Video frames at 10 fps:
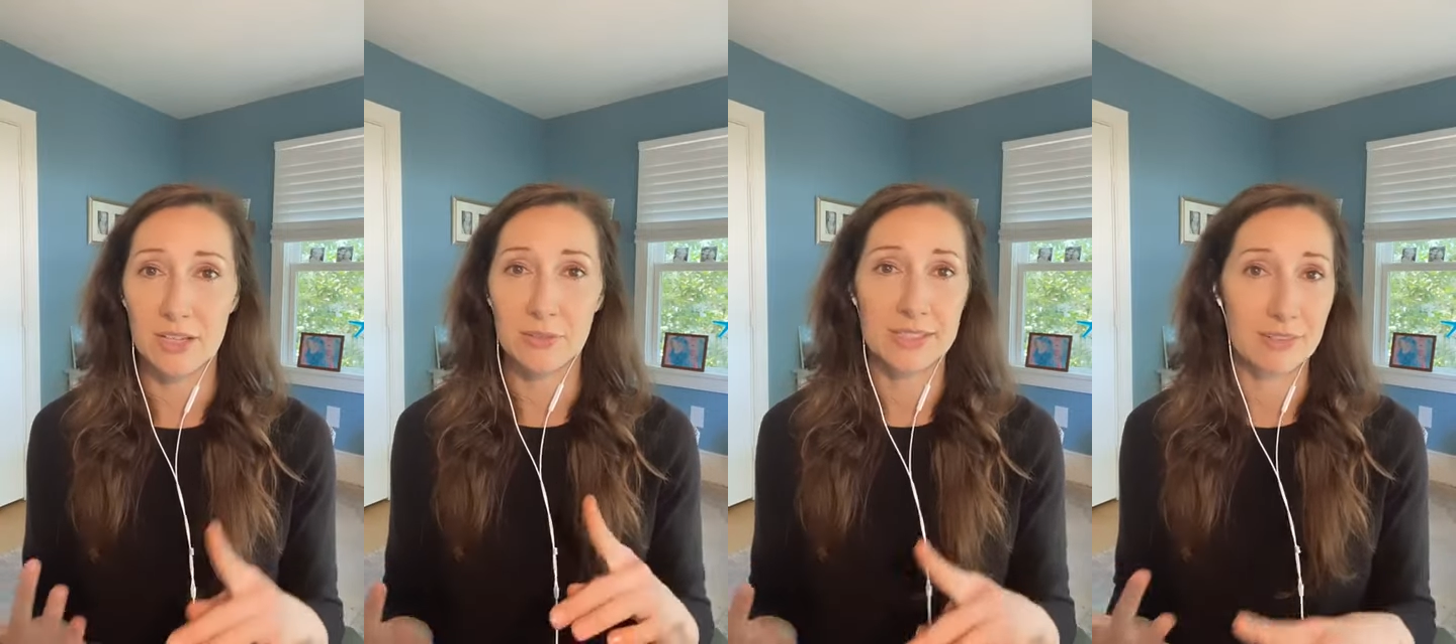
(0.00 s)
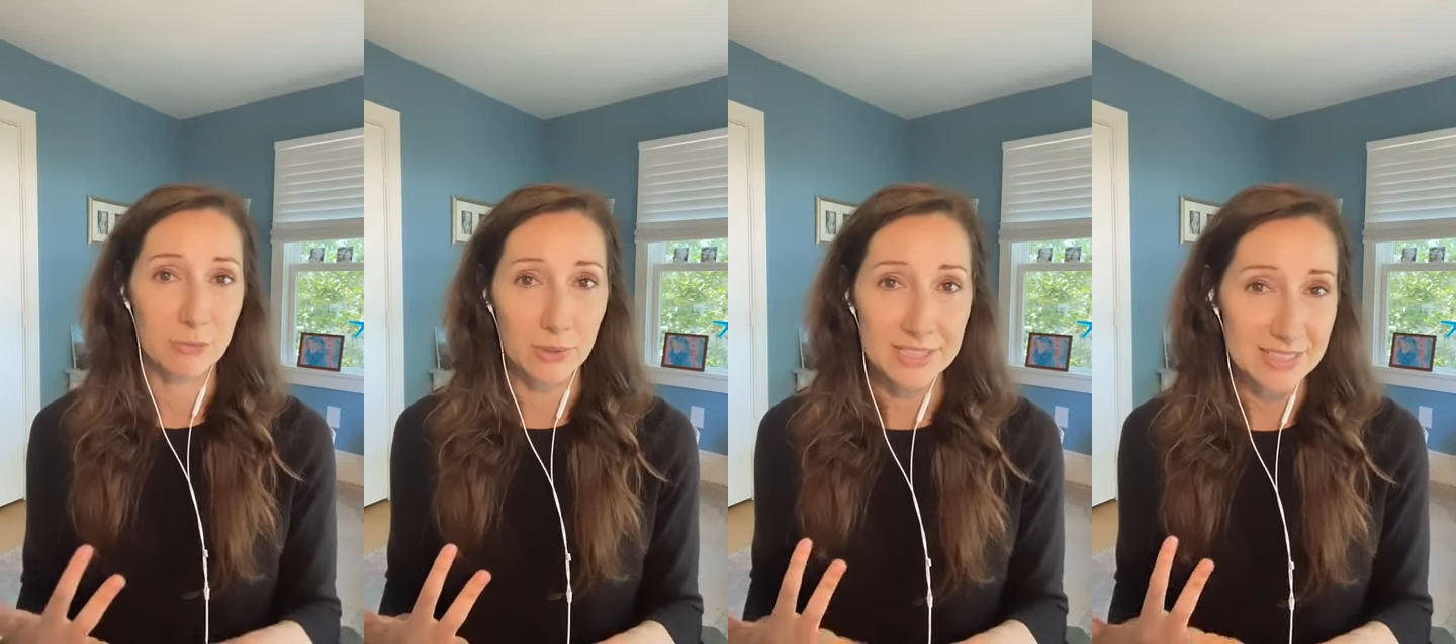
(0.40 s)
I only
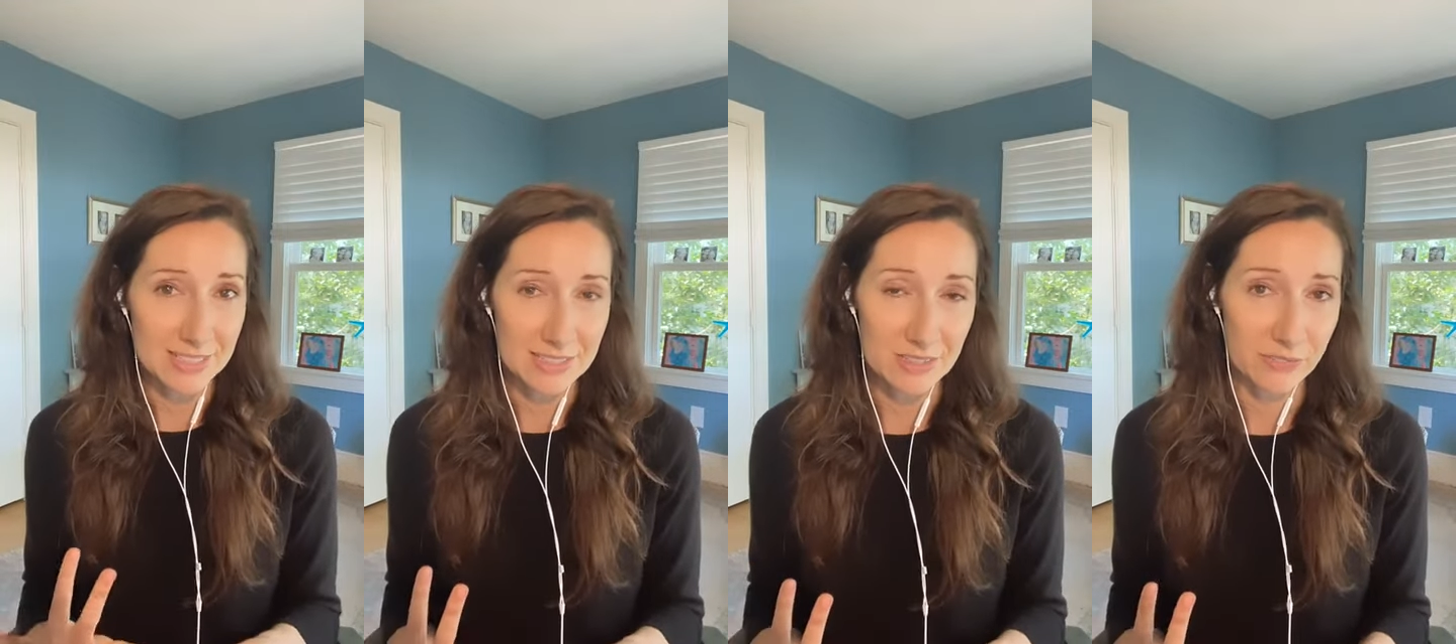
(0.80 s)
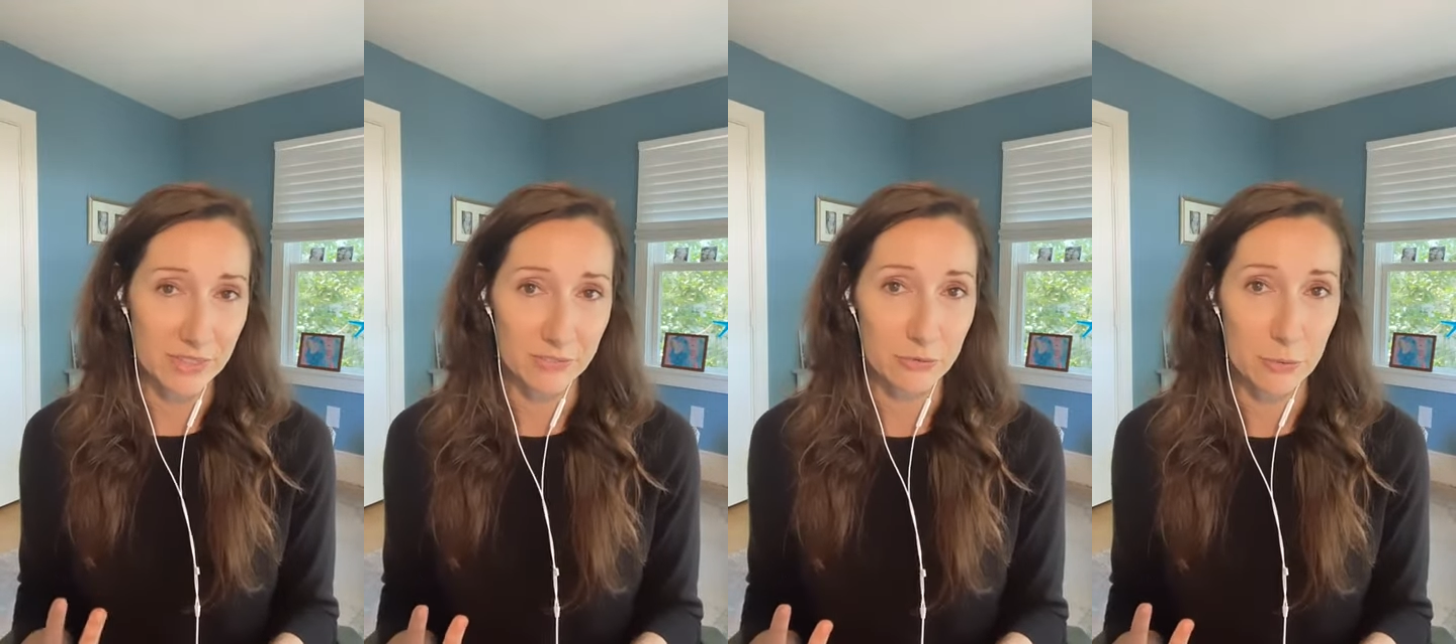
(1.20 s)
have one intensive
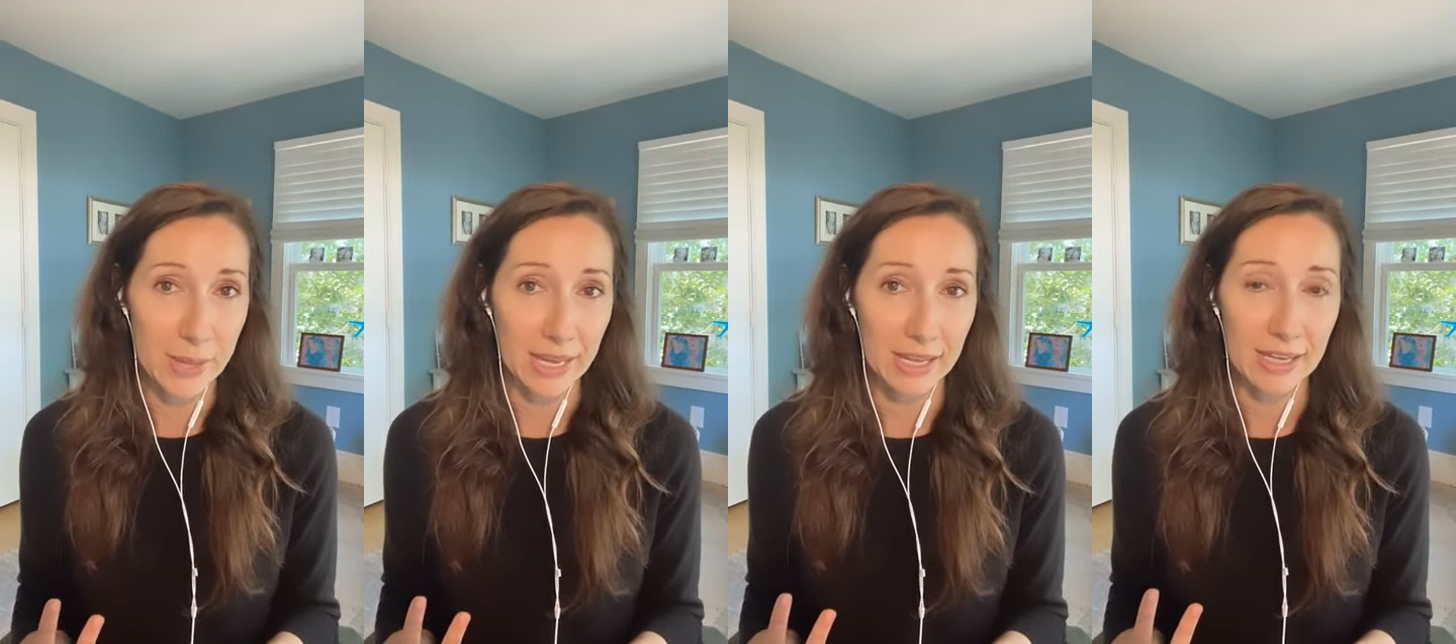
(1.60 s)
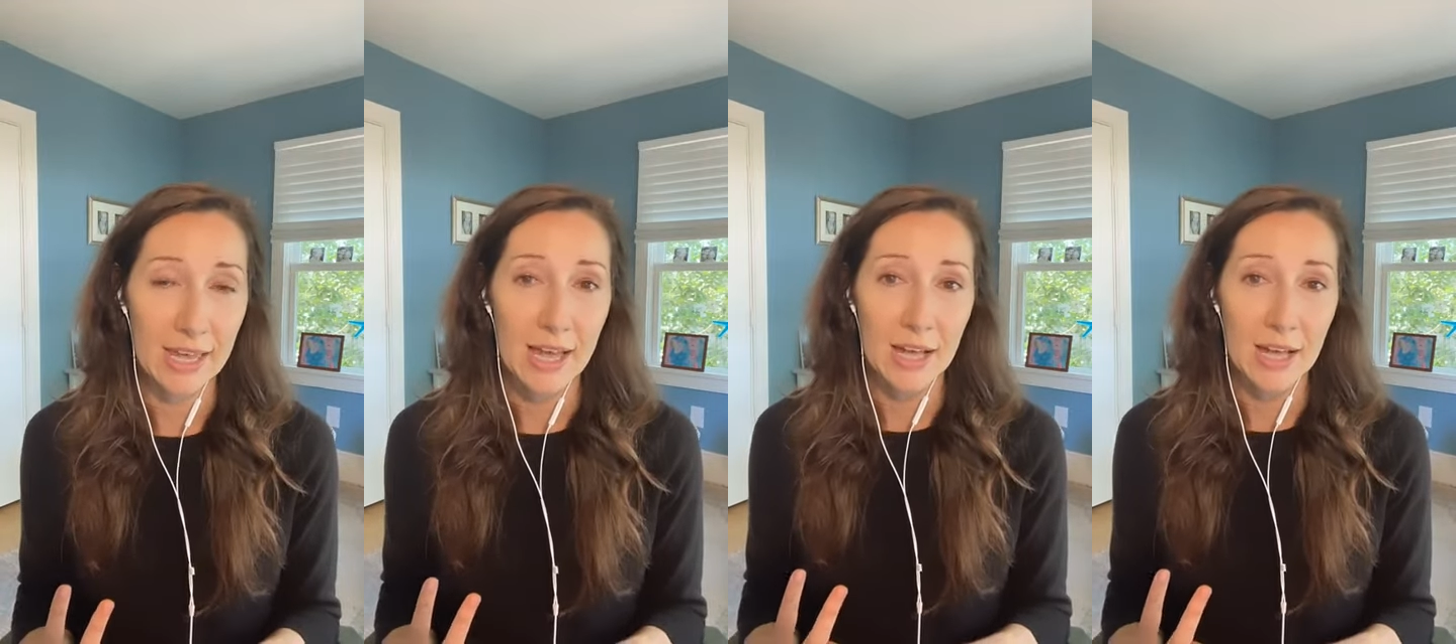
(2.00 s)
left for May.